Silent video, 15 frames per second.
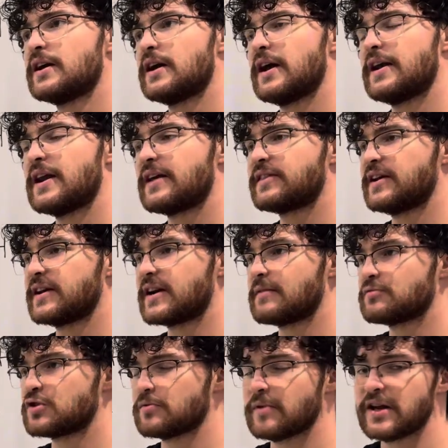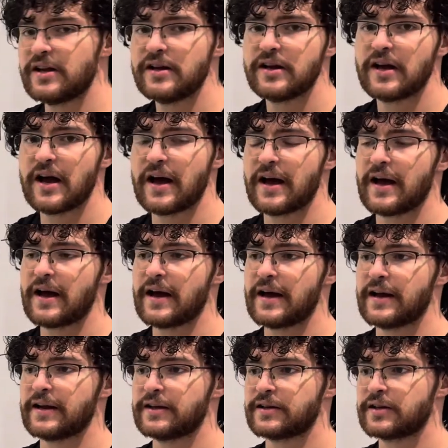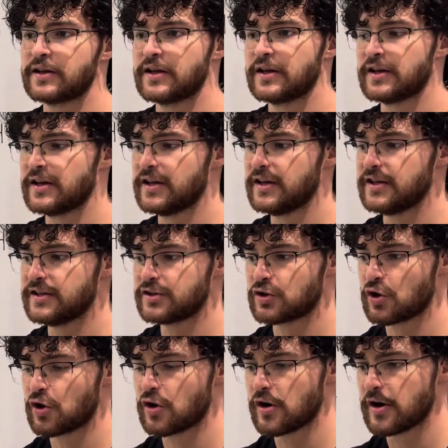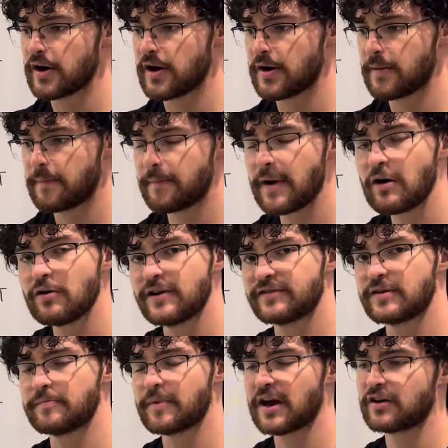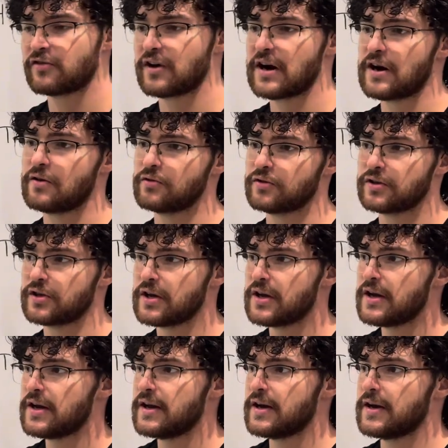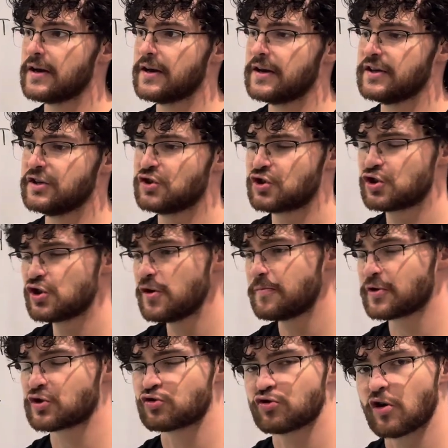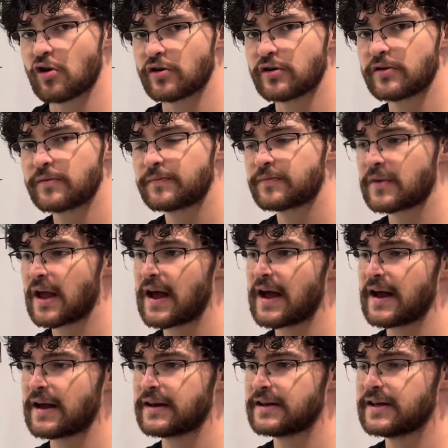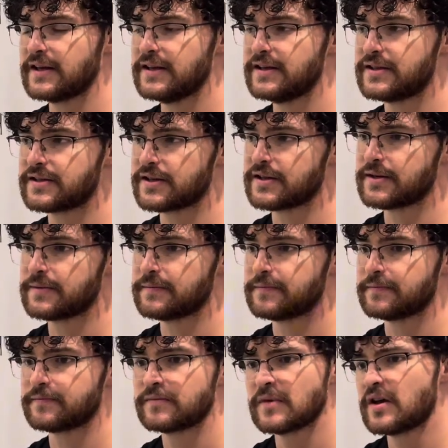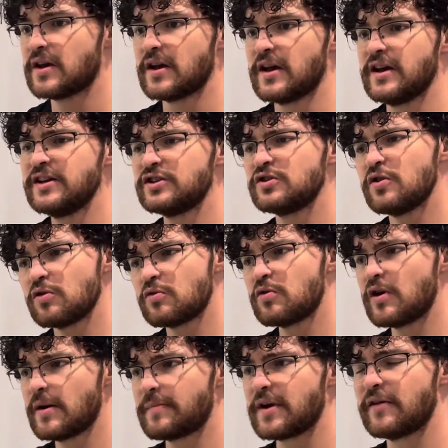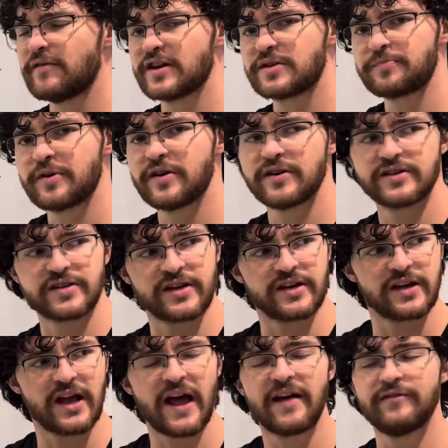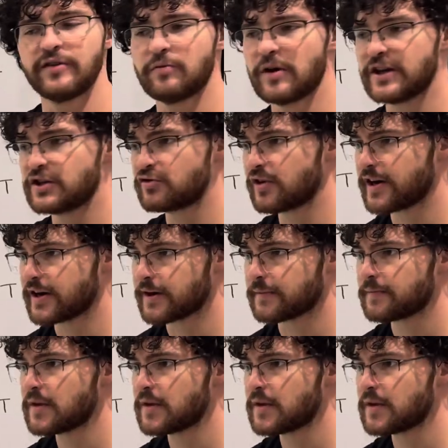an athlete comes to me and he's got a powerlifting background, he's super strong, and he's got quite a bit of experience in heavyweight training.